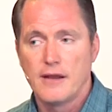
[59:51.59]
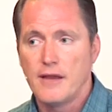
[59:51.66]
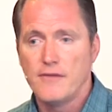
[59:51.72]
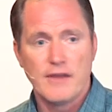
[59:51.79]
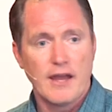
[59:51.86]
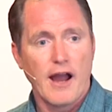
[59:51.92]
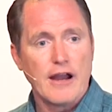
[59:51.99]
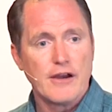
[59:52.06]
in
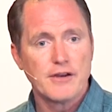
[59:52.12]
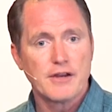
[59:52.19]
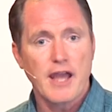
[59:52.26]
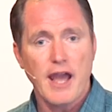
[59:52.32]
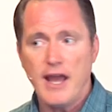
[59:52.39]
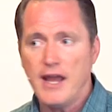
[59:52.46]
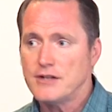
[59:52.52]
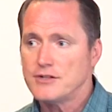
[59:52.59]
the iron
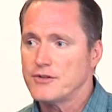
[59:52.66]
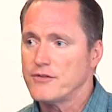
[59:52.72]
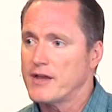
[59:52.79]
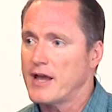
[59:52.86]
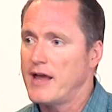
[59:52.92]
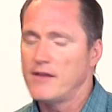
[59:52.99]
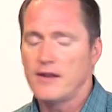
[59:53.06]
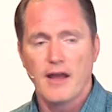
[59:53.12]
cage, or the
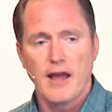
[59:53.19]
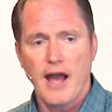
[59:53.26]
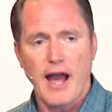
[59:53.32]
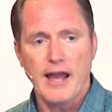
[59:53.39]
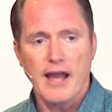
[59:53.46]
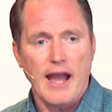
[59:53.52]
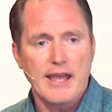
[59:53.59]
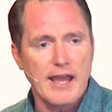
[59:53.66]
guy that
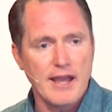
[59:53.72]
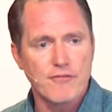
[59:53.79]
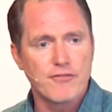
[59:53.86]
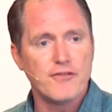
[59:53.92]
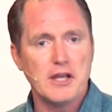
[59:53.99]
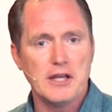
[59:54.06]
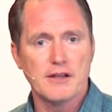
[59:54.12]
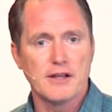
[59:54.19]
I can't
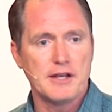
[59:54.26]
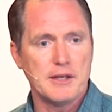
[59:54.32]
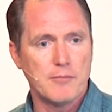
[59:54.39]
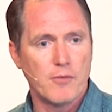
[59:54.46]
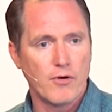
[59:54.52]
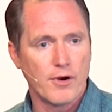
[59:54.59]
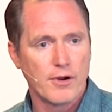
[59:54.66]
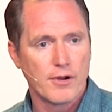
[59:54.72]
feel
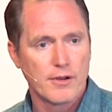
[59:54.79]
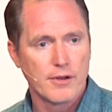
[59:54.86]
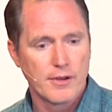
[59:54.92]
anymore.